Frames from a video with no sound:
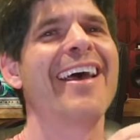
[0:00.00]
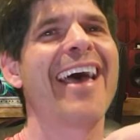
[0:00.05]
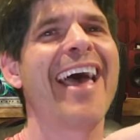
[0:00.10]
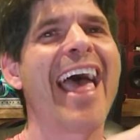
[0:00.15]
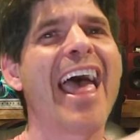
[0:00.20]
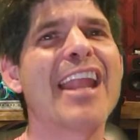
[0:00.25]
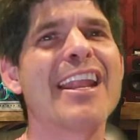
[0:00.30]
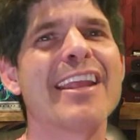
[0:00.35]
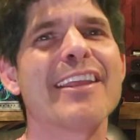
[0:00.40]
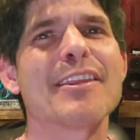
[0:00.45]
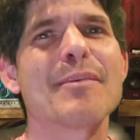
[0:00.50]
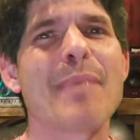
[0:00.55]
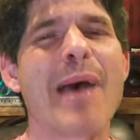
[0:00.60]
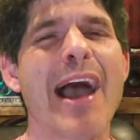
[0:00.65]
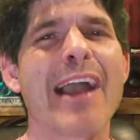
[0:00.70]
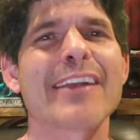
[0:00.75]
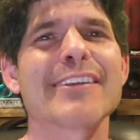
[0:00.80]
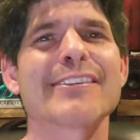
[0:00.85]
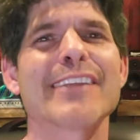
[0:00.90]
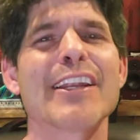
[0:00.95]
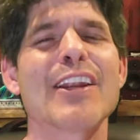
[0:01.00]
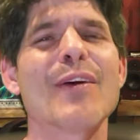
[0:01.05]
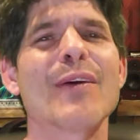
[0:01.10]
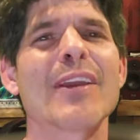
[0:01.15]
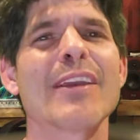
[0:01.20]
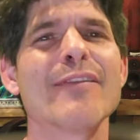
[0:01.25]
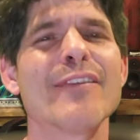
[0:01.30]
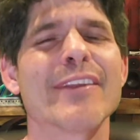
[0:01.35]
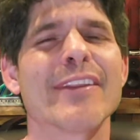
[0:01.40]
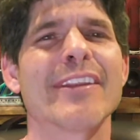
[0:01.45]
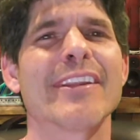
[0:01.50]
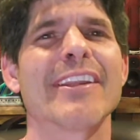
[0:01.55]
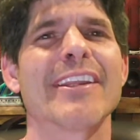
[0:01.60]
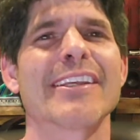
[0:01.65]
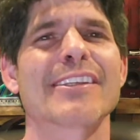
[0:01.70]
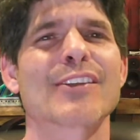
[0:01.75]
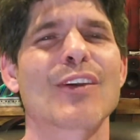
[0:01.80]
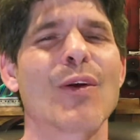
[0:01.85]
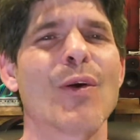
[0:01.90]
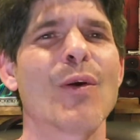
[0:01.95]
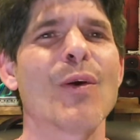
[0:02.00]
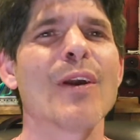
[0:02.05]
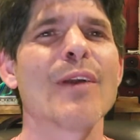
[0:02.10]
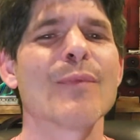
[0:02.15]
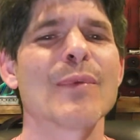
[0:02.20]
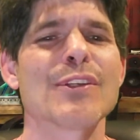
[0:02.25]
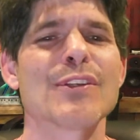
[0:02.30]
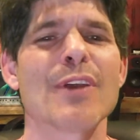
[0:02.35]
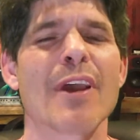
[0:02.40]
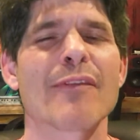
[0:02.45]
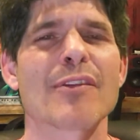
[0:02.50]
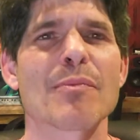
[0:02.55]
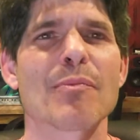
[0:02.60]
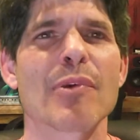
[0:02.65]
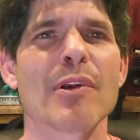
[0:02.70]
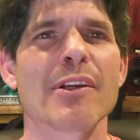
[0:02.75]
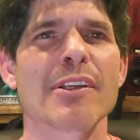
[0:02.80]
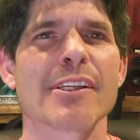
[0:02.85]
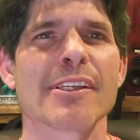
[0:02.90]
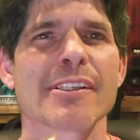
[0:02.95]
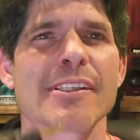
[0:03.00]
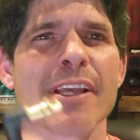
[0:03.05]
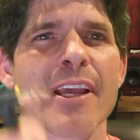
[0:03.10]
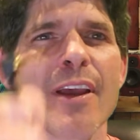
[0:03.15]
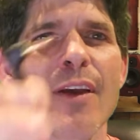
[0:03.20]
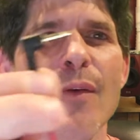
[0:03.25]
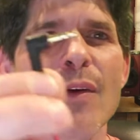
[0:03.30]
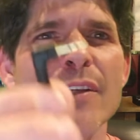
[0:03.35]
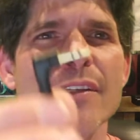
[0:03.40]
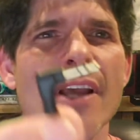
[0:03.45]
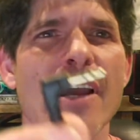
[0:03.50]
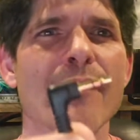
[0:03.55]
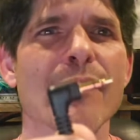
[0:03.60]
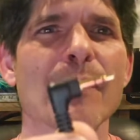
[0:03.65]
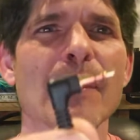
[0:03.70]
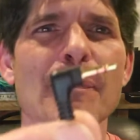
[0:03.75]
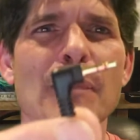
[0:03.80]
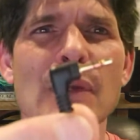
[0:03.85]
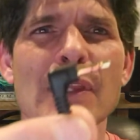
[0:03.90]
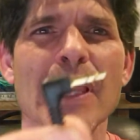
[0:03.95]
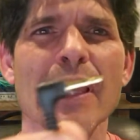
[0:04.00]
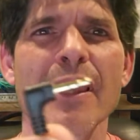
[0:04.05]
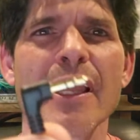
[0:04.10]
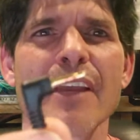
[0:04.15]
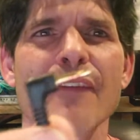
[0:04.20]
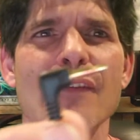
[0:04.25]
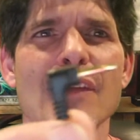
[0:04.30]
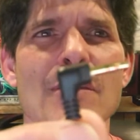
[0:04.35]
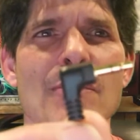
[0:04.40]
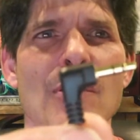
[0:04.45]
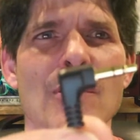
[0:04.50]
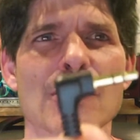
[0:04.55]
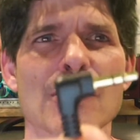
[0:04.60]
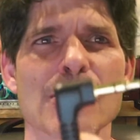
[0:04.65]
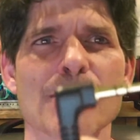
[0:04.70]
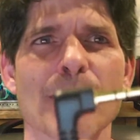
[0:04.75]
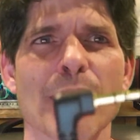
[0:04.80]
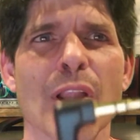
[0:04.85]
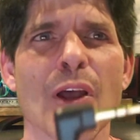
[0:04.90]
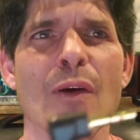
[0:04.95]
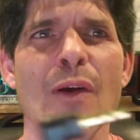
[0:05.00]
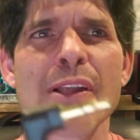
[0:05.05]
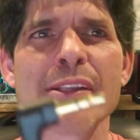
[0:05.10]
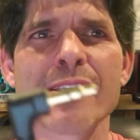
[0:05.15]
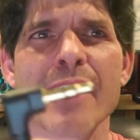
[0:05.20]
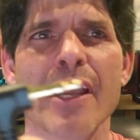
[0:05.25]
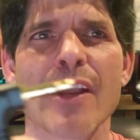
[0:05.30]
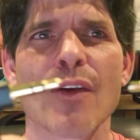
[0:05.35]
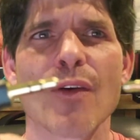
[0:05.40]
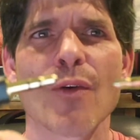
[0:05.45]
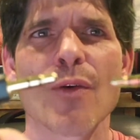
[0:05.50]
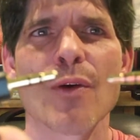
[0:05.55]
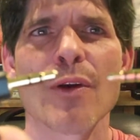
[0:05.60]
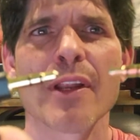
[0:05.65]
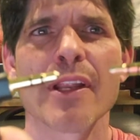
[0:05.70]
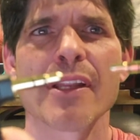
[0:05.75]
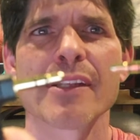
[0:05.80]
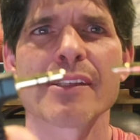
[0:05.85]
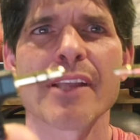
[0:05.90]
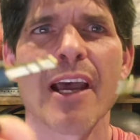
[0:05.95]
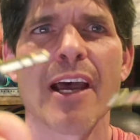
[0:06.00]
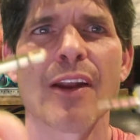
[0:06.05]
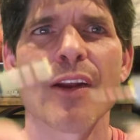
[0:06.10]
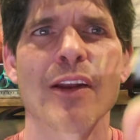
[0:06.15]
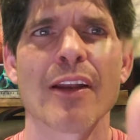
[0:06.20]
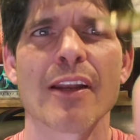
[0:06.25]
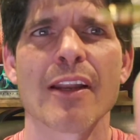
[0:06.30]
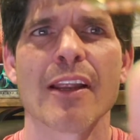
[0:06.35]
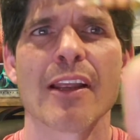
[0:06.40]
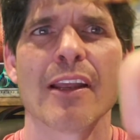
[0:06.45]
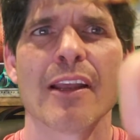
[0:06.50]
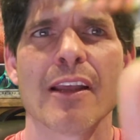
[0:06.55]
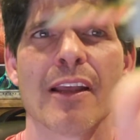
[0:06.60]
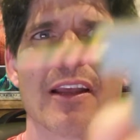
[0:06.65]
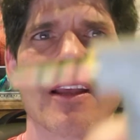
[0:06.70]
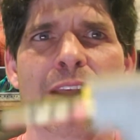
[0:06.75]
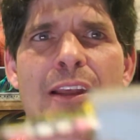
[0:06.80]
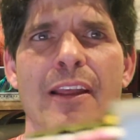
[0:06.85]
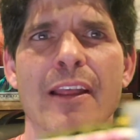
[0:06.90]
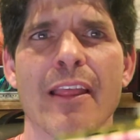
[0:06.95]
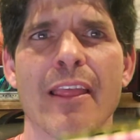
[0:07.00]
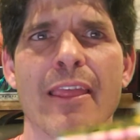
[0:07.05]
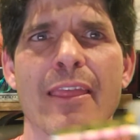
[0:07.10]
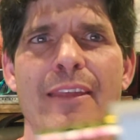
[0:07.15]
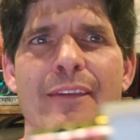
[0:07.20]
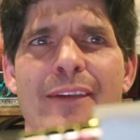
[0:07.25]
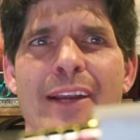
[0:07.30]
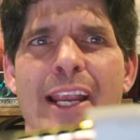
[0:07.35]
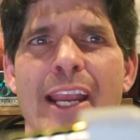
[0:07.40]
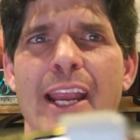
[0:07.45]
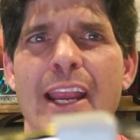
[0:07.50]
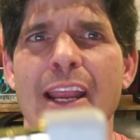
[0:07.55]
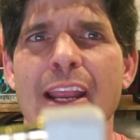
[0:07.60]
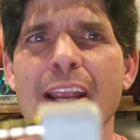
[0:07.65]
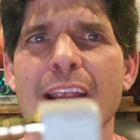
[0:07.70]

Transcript: And in the package, they don't give you this cord, which you have to purchase, which I've put the link for the purchase below. It's a cord that has got 3